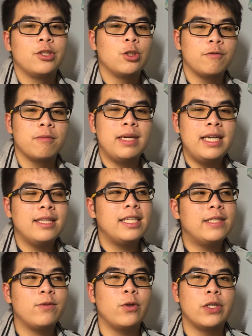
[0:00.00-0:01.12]
So for me,
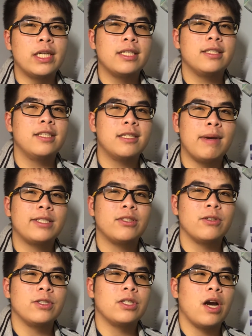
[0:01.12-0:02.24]
these four units this
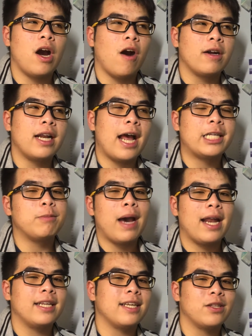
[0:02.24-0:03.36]
semester aren't as
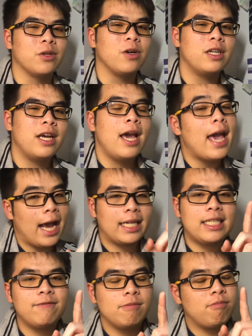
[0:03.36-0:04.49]
bad as I thought,
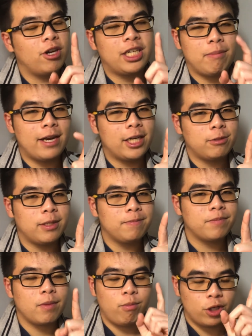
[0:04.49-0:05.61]
except for project management.
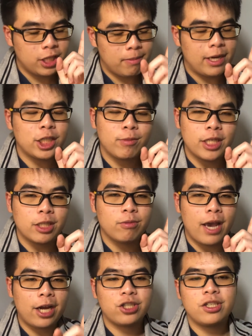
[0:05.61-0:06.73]
Project management is
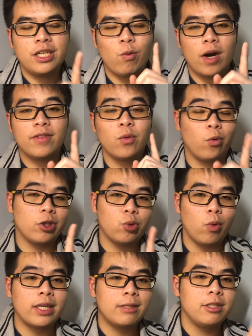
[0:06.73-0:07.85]
actually one of the worst
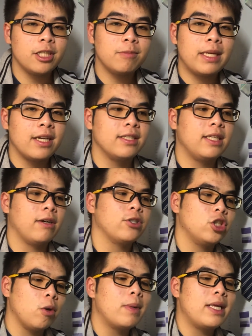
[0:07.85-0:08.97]
ones, just because there are
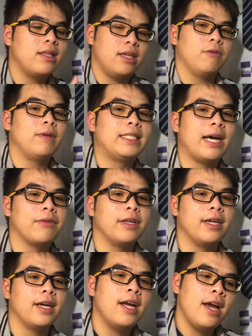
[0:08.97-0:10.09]
so many theories out
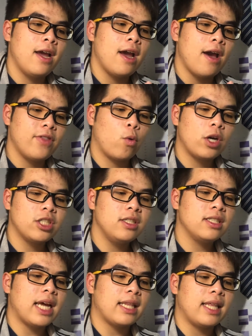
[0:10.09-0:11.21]
there, and the
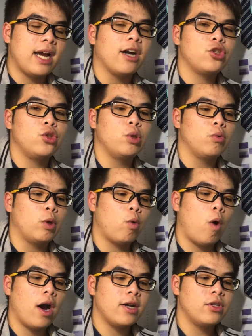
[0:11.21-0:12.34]
questions that they ask you
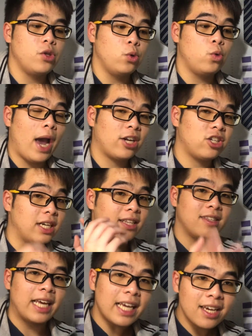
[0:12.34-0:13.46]
require you to actually
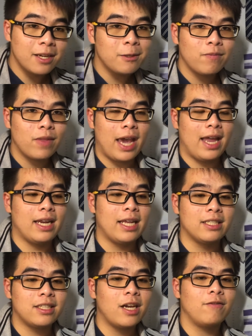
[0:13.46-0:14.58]
think, and
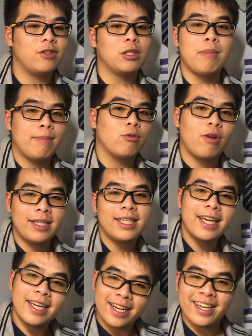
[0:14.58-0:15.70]
instead of just
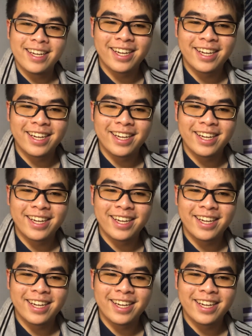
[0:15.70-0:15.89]
memorizing it.